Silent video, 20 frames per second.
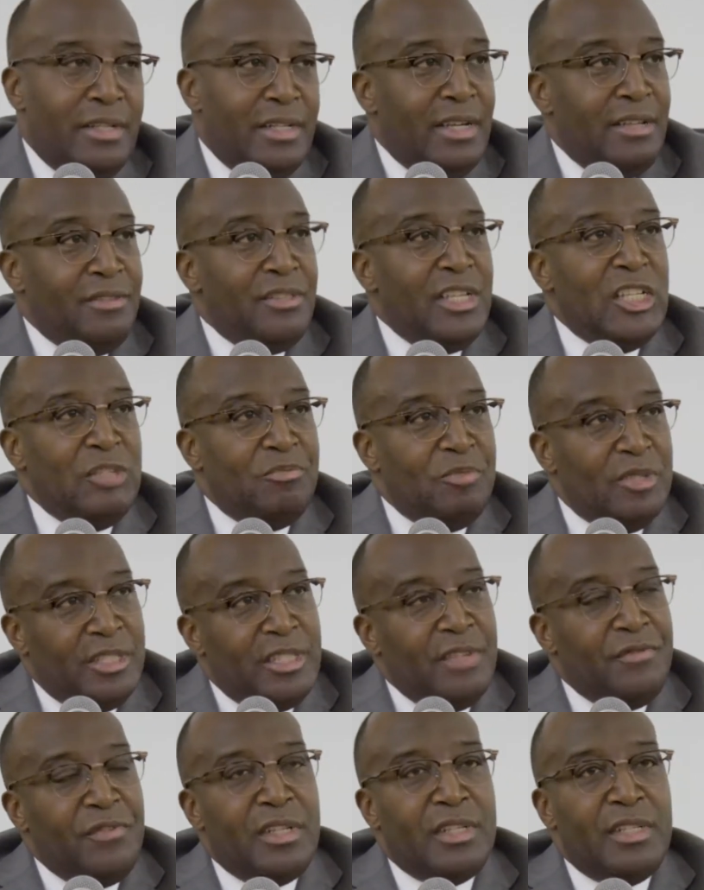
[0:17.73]
And I think
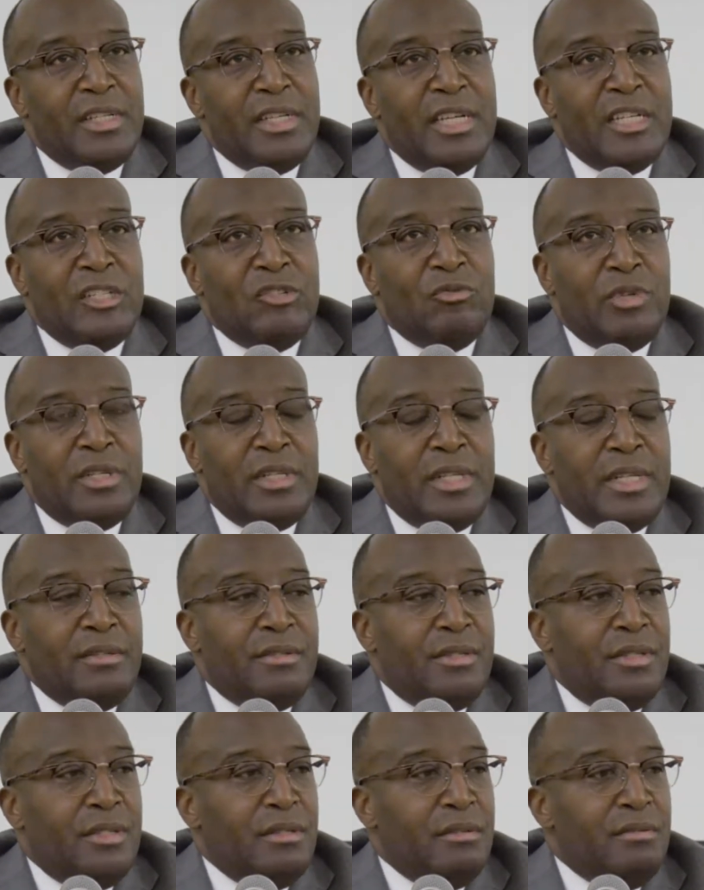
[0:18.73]
specifically as it
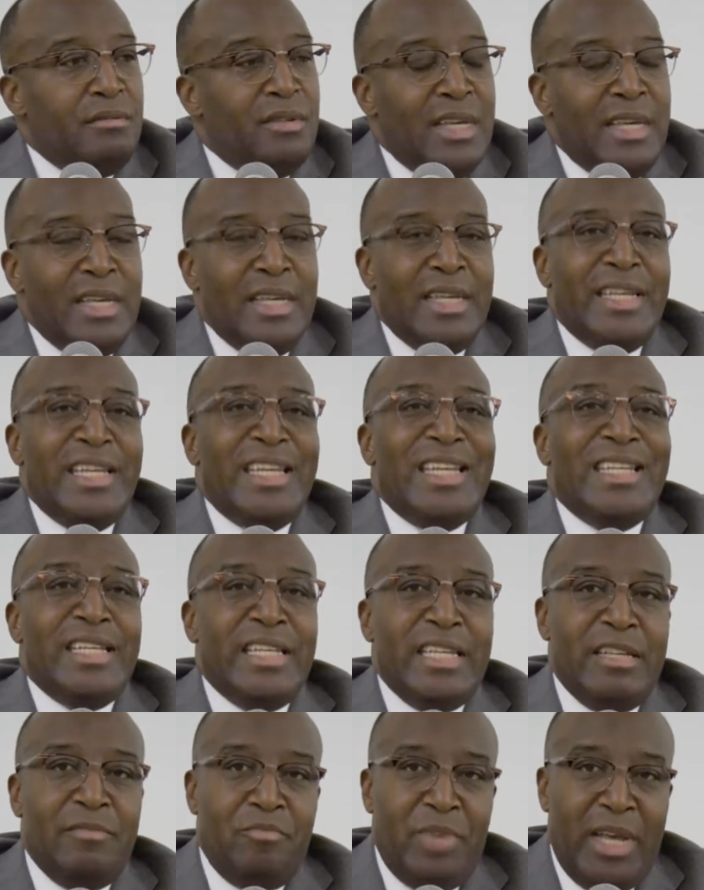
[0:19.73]
relates to
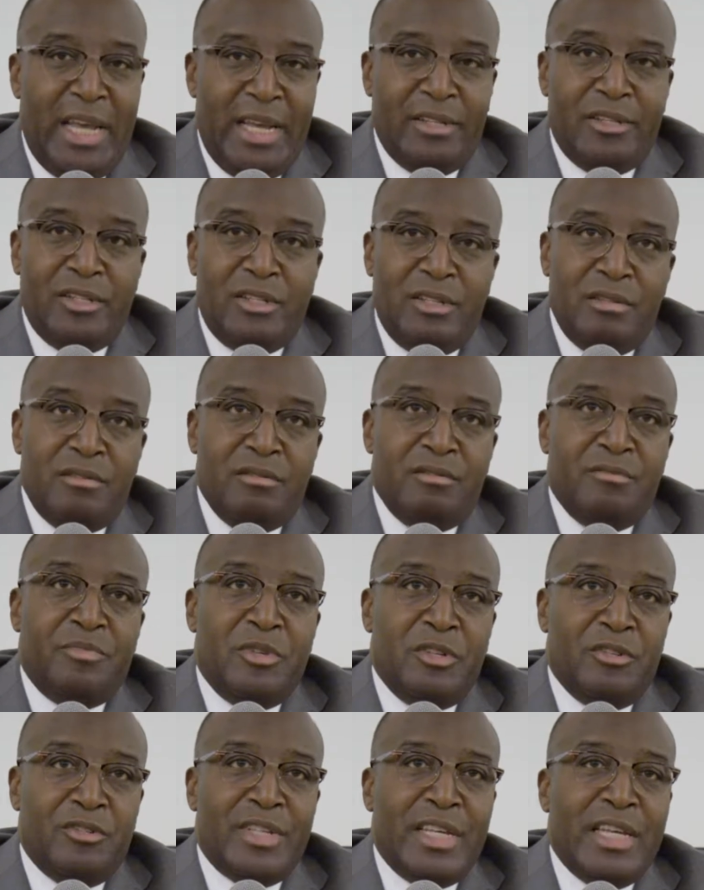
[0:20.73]
any impact to
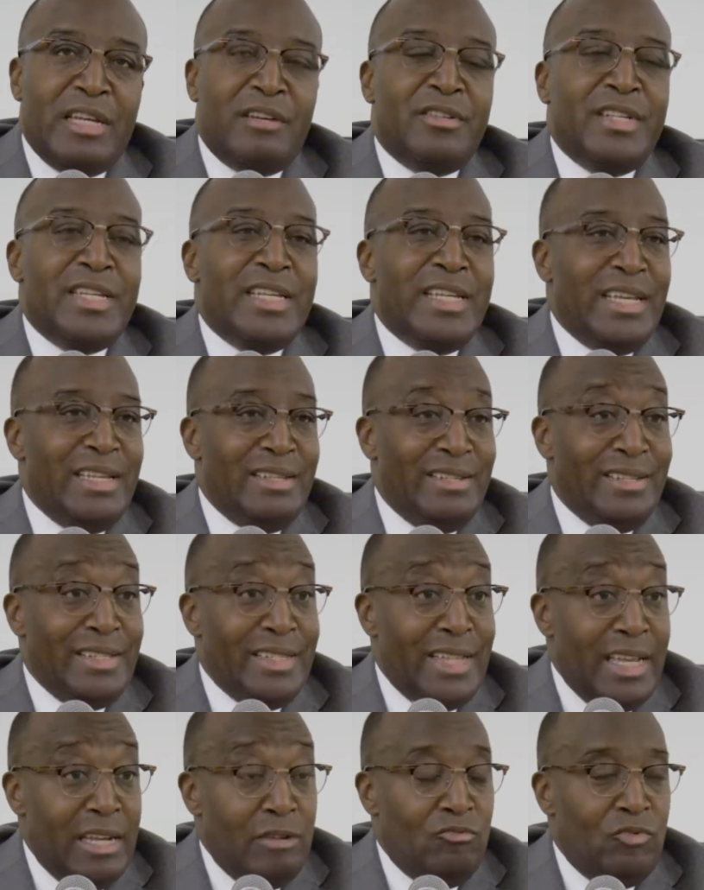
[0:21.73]
Pierce County and
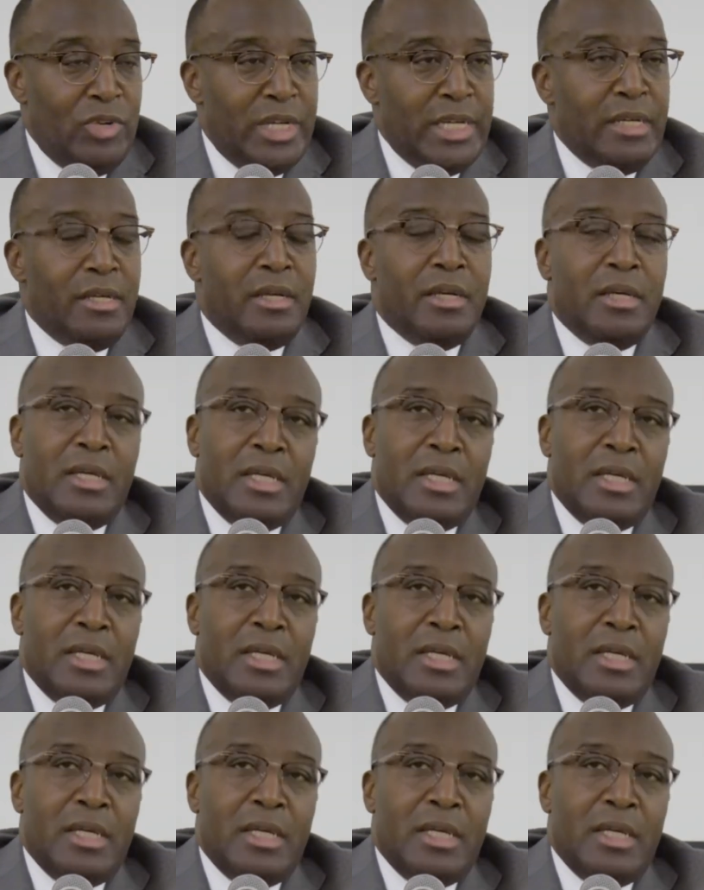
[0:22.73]
the Gateway,